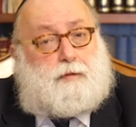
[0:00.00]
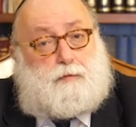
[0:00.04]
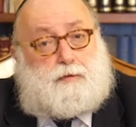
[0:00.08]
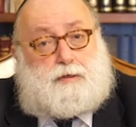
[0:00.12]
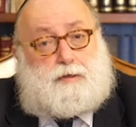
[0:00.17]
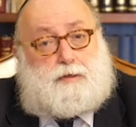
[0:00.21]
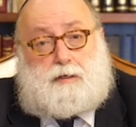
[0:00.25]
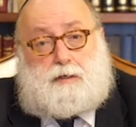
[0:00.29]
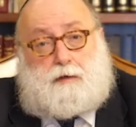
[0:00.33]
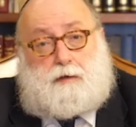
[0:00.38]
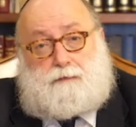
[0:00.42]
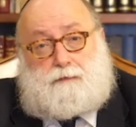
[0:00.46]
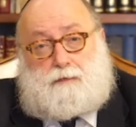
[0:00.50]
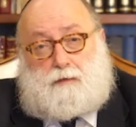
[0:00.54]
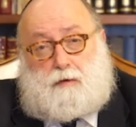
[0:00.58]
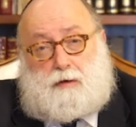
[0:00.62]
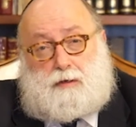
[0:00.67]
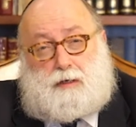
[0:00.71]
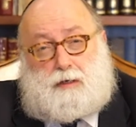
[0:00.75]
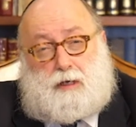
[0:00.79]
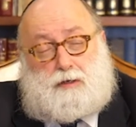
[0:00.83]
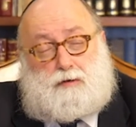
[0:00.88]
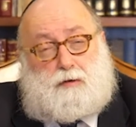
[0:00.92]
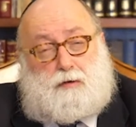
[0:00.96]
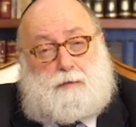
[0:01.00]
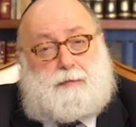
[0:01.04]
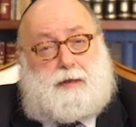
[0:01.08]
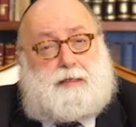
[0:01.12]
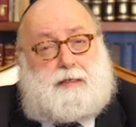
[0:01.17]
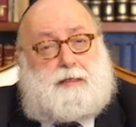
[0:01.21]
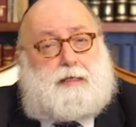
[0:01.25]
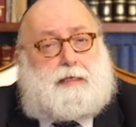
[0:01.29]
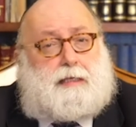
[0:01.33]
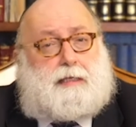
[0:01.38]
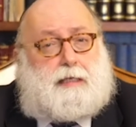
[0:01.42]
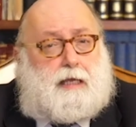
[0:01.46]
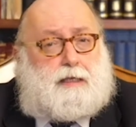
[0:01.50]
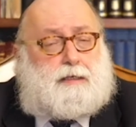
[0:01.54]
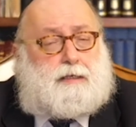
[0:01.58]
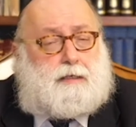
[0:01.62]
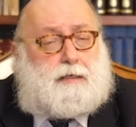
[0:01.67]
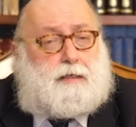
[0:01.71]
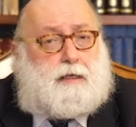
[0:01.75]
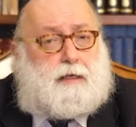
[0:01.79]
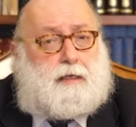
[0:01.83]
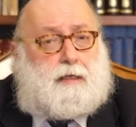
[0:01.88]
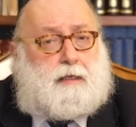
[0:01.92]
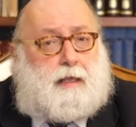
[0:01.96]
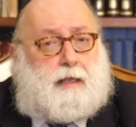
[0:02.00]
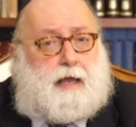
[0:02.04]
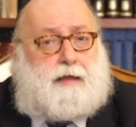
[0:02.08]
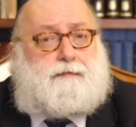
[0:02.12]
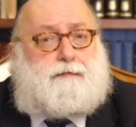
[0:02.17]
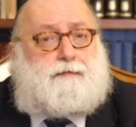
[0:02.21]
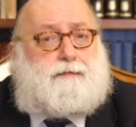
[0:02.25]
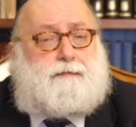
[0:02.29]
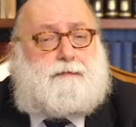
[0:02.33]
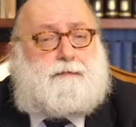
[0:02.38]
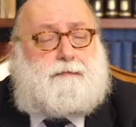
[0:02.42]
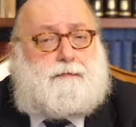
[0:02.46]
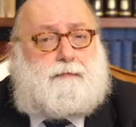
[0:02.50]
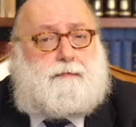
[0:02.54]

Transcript: Which is, of course, a tremendous lesson in life.